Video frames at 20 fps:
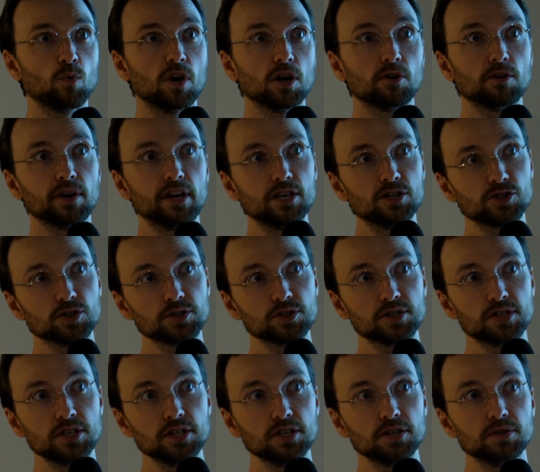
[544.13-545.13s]
what credentials
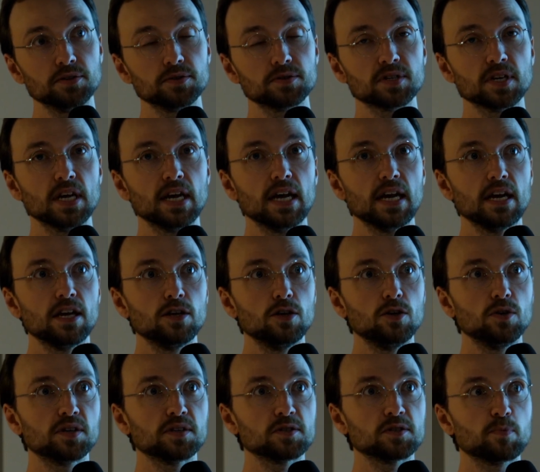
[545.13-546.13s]
to use. You
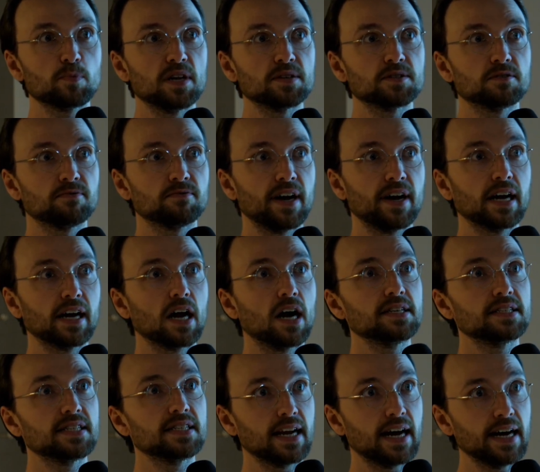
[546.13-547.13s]
can specify
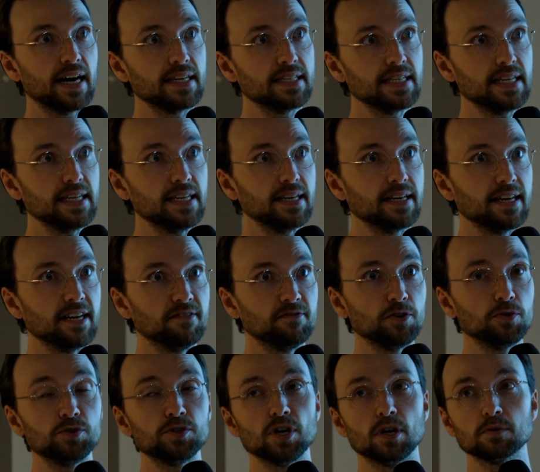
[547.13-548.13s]
content ID. If
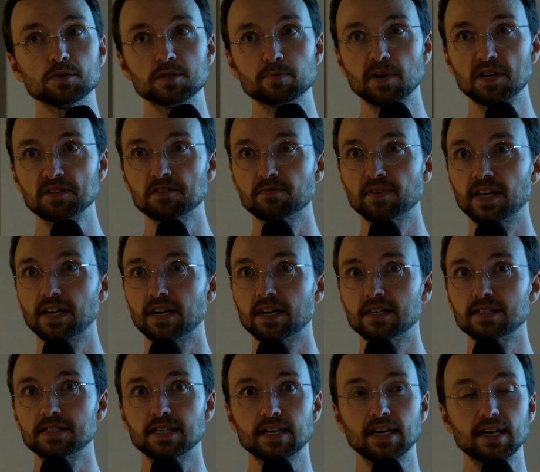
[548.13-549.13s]
you don't specify
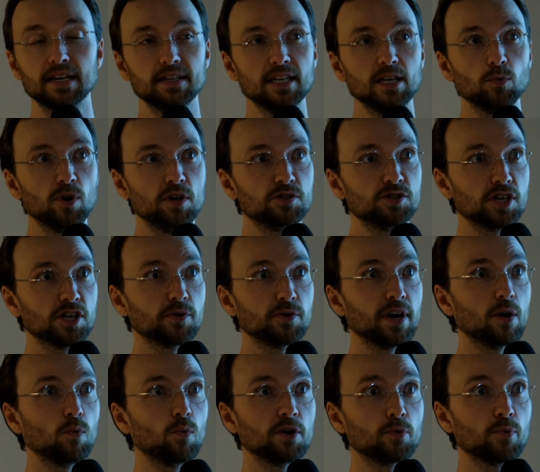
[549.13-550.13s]
content ID, we
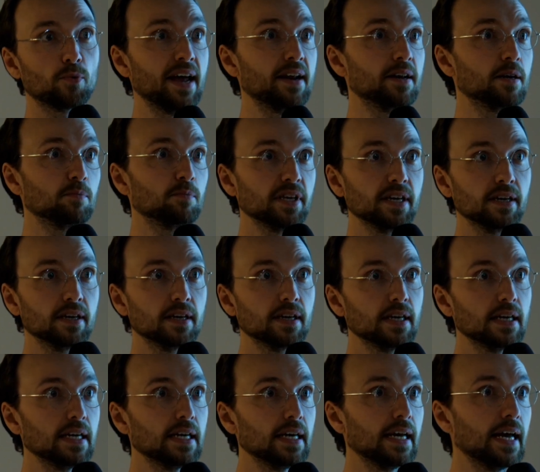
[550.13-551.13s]
generate one randomly.
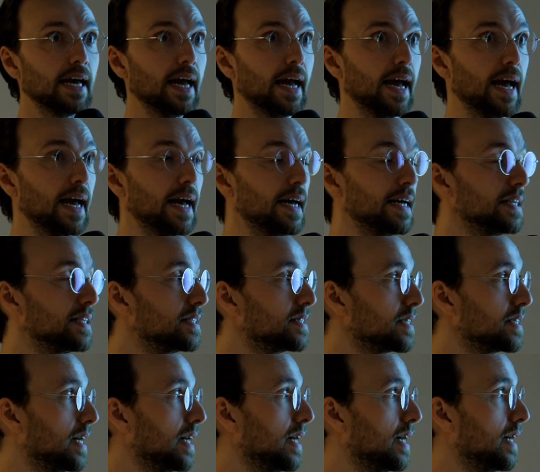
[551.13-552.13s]
And
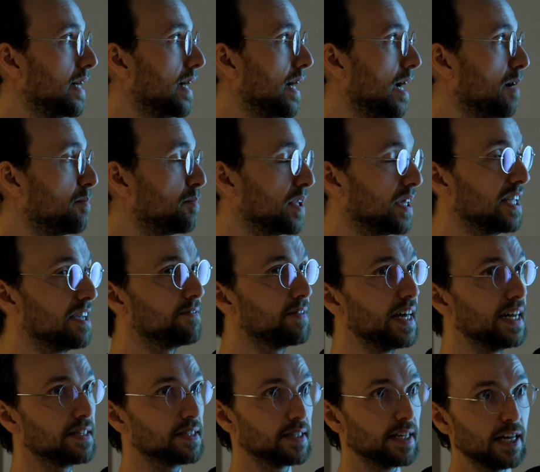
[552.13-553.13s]
I believe
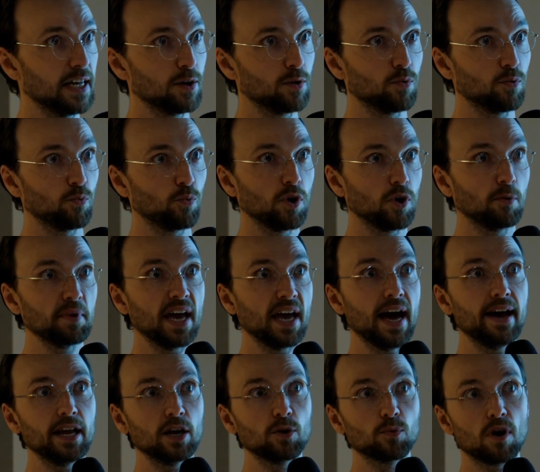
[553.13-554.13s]
that's it. We'll be
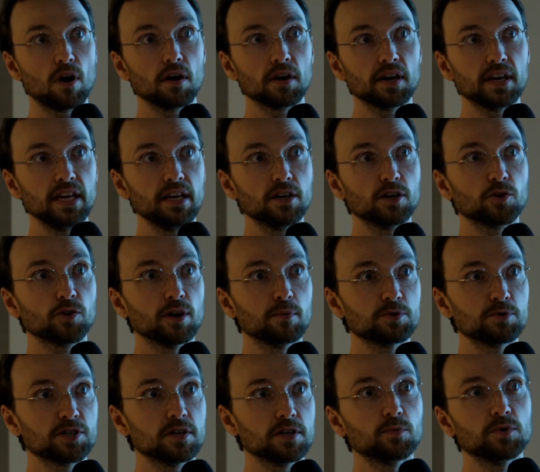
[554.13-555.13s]
adding raw key
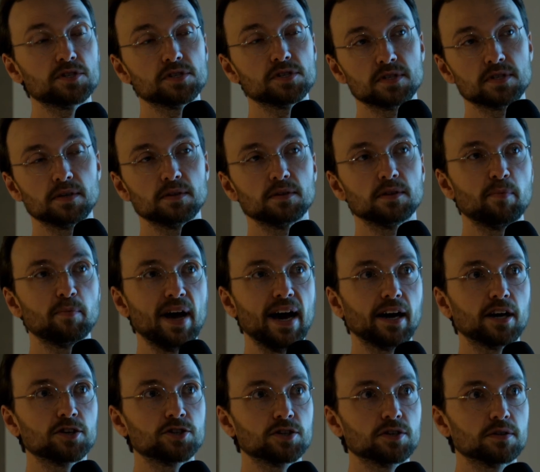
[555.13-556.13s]
encryption, which is the
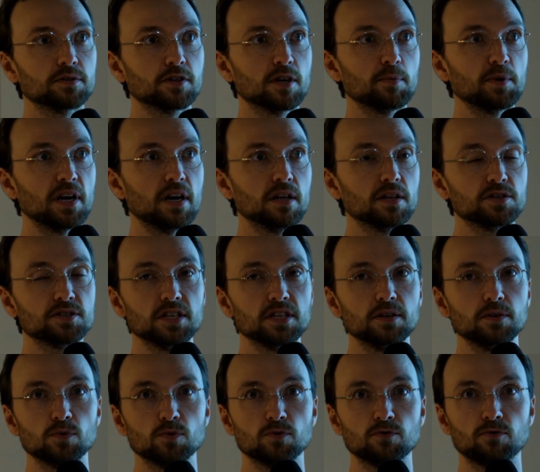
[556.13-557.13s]
packager terminology
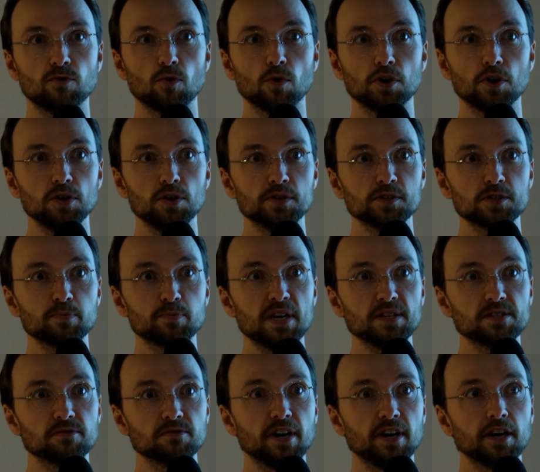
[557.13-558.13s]
for you to
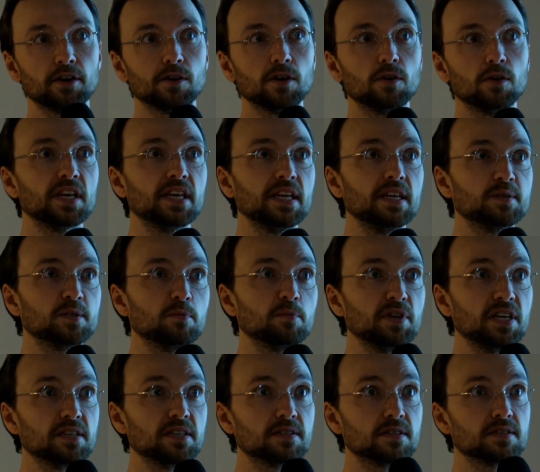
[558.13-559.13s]
specify your own keys and
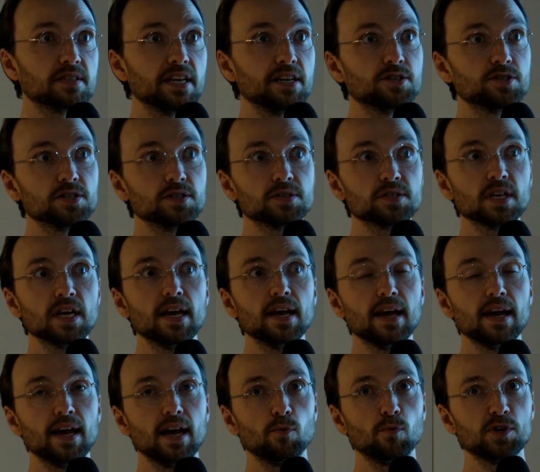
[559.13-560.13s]
PSSHs,
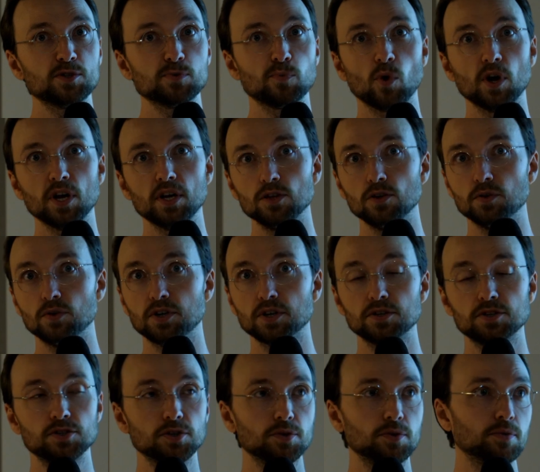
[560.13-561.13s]
at which point you could
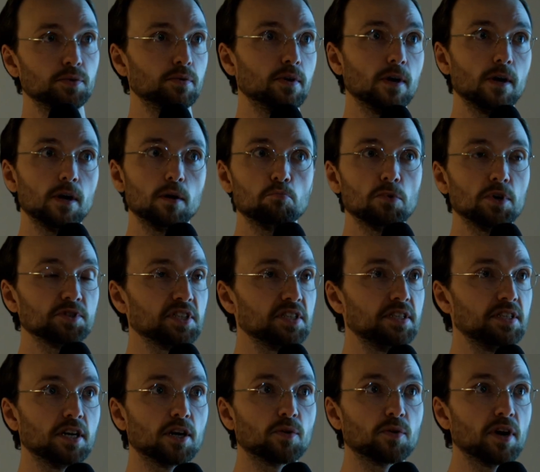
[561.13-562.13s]
do
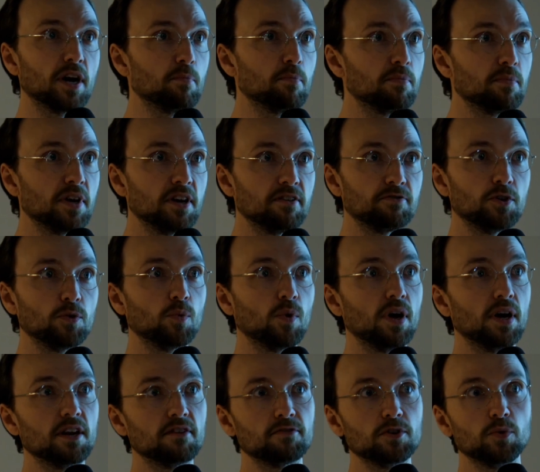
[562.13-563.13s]
multi-DRM if you
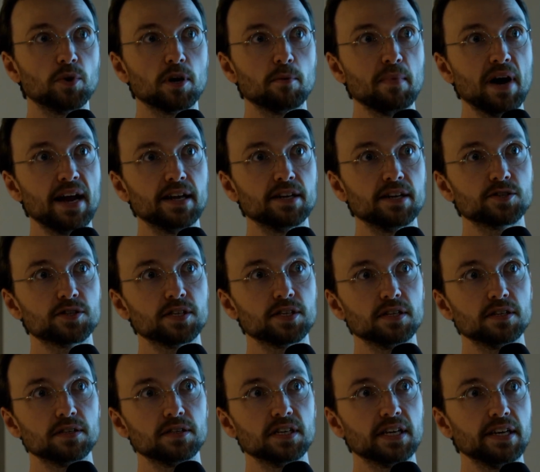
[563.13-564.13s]
want to manage
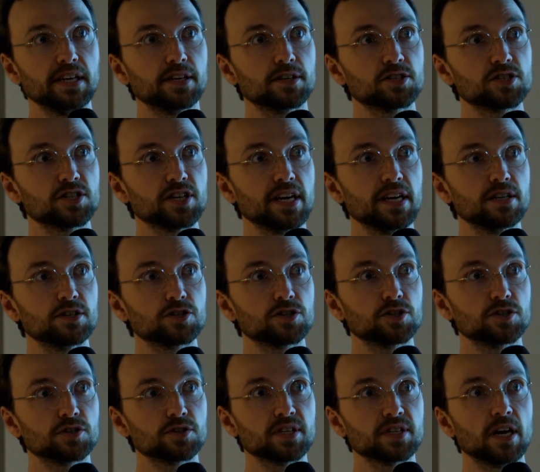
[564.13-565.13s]
the key exchange
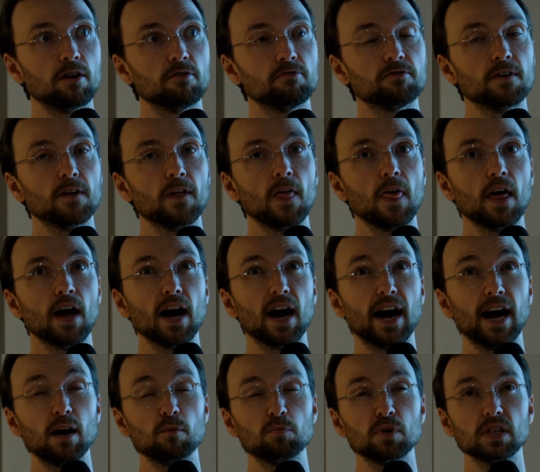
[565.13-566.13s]
yourself.
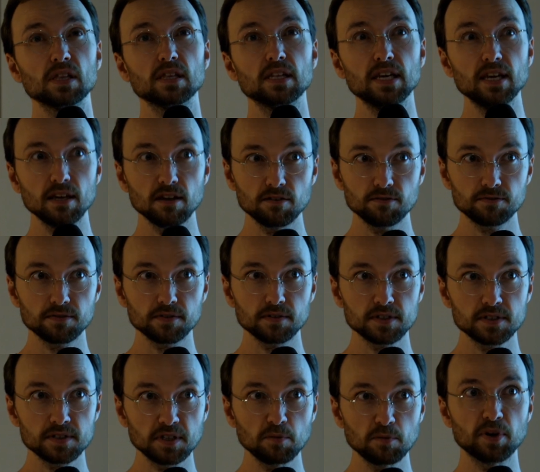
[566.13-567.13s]
I believe
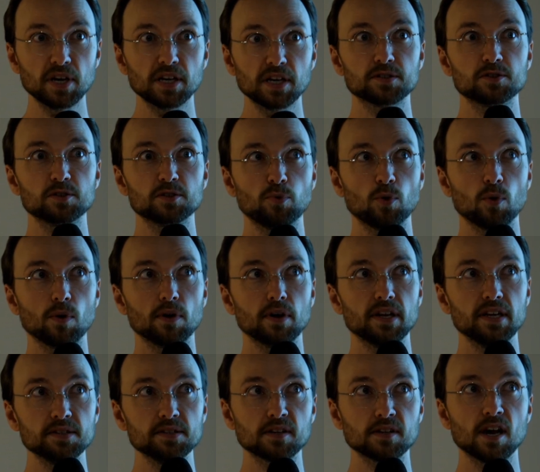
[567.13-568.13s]
CPIC support
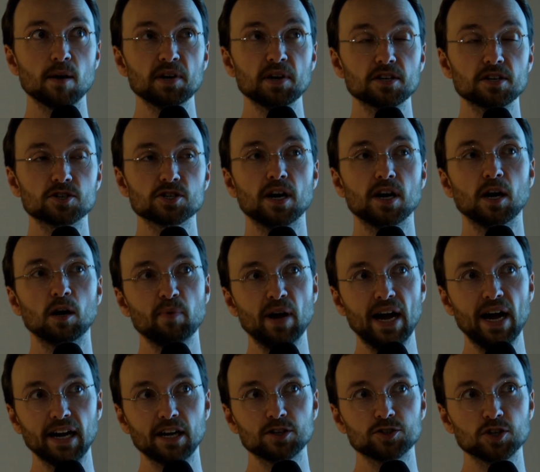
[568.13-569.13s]
is coming to Shaka
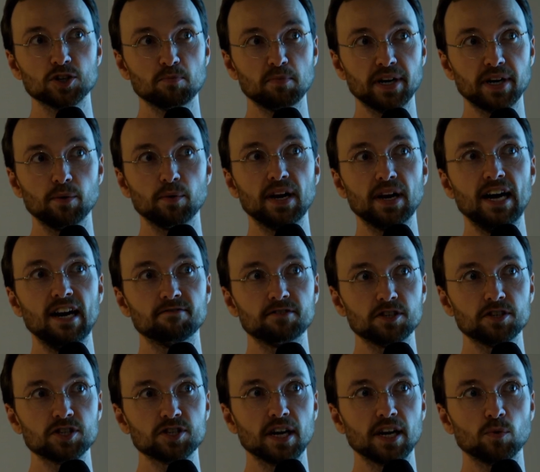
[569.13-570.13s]
Packager, but I would have to
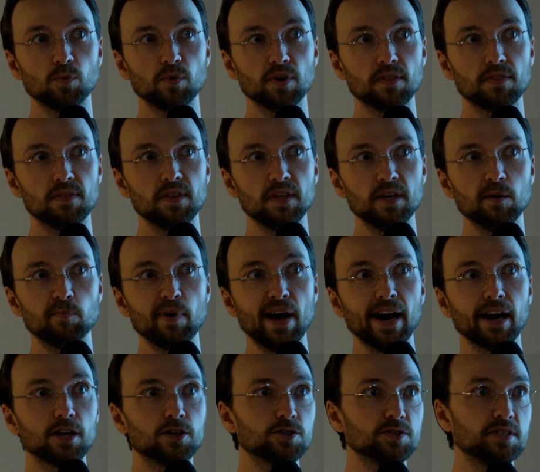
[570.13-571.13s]
check with the
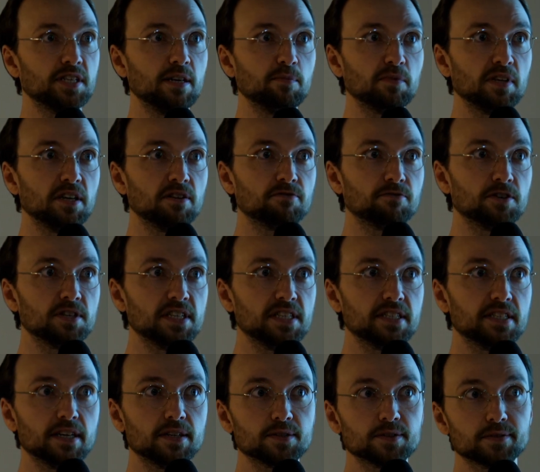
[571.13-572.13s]
Packager team lead for
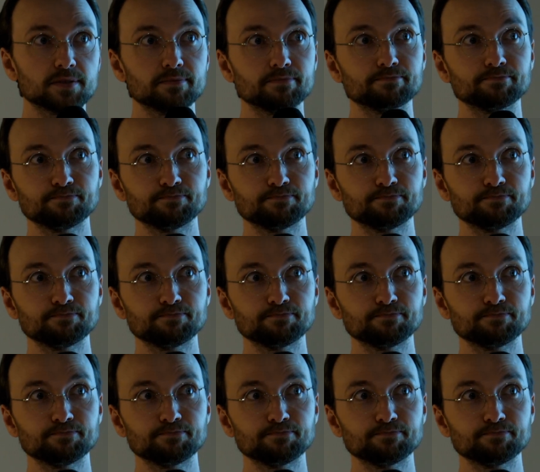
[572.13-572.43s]
details.